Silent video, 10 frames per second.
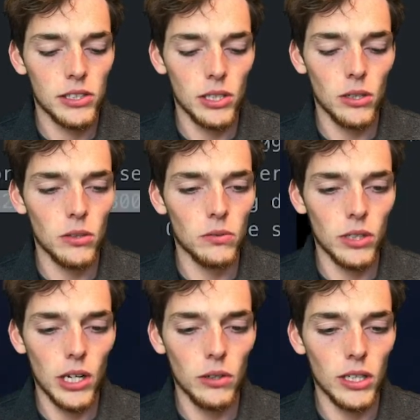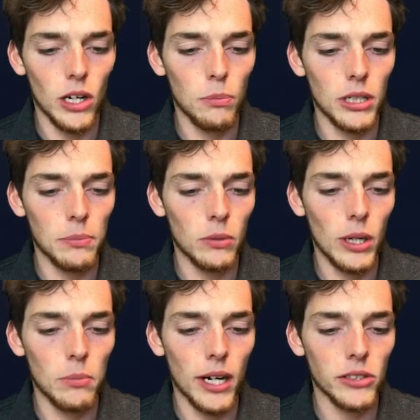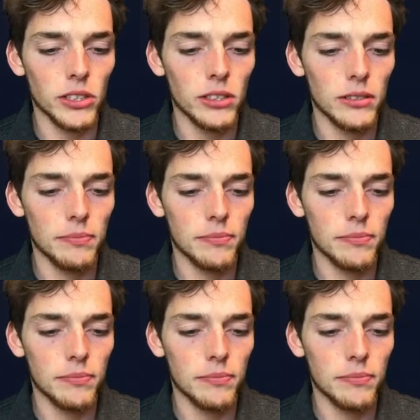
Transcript: So we'll go and open up a web browser.